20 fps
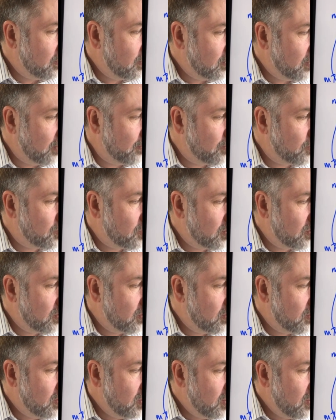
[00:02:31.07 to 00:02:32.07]
Oops.
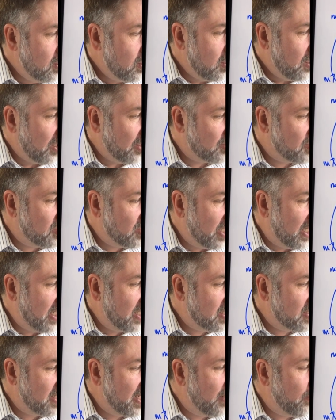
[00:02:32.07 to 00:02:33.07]
I'll stay in
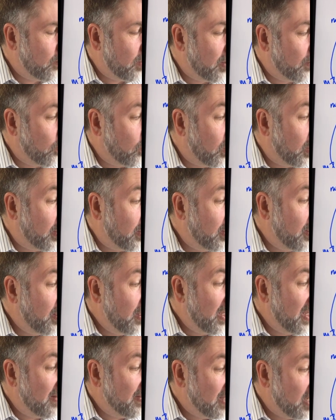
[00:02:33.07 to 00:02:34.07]
state 1, 1,
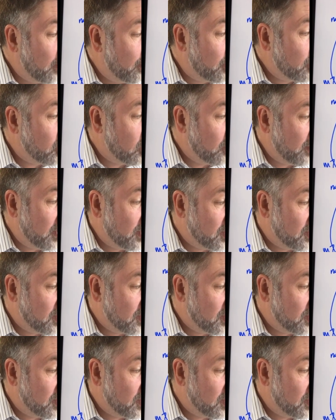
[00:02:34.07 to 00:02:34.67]
and the output should be a